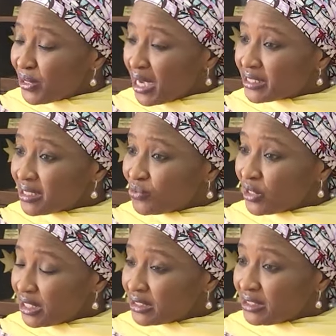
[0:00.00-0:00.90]
has a
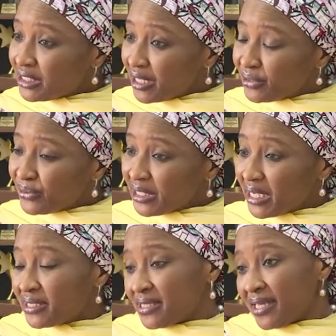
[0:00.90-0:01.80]
World Childhood
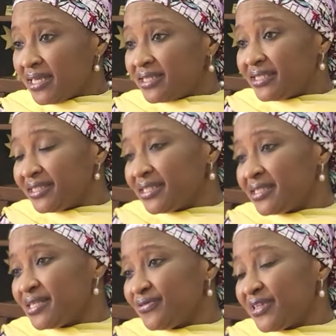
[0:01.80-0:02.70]
Cancer
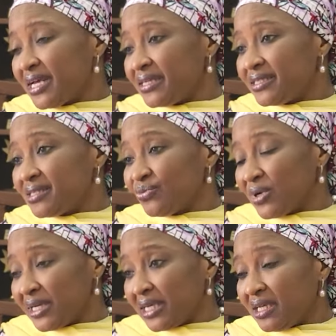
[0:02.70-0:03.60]
Initiative that is
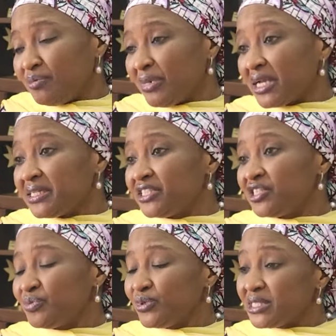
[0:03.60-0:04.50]
working in
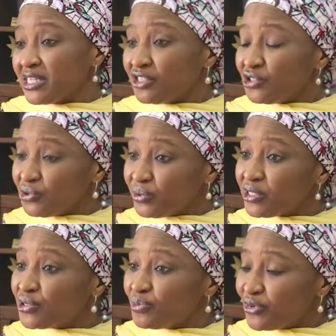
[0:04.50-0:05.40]
partnership with St.
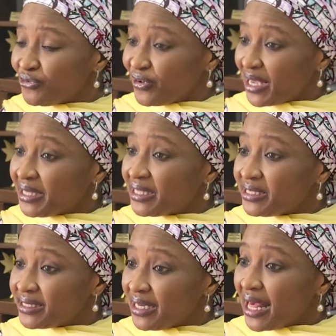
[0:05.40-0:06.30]
Jude's to provide
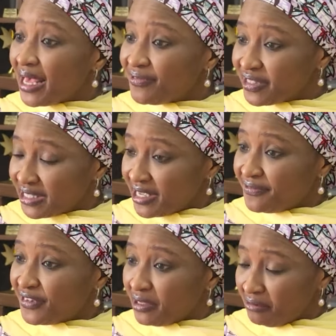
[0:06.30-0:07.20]
these
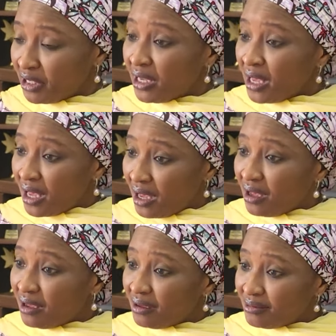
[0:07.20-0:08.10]
life-saving
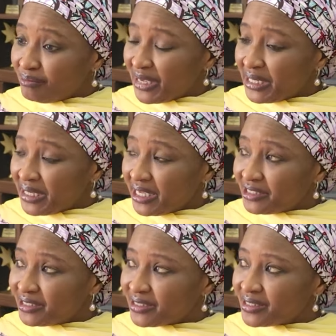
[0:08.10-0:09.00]

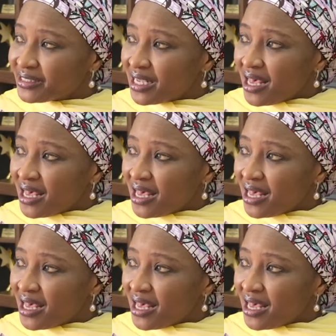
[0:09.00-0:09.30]
medications.